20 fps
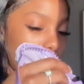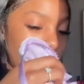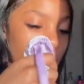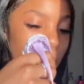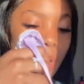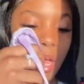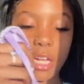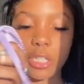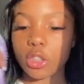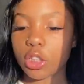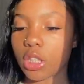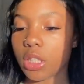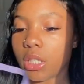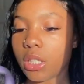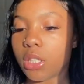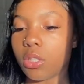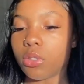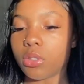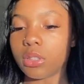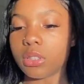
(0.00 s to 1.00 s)
matching
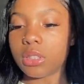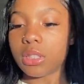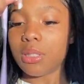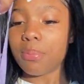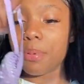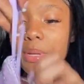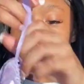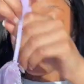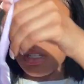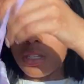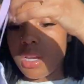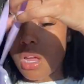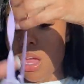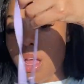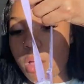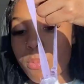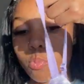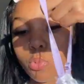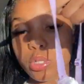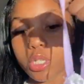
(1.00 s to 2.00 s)
little sleeping
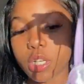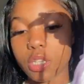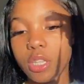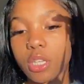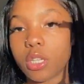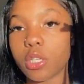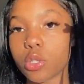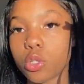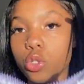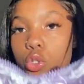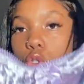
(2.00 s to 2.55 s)
top, which I think is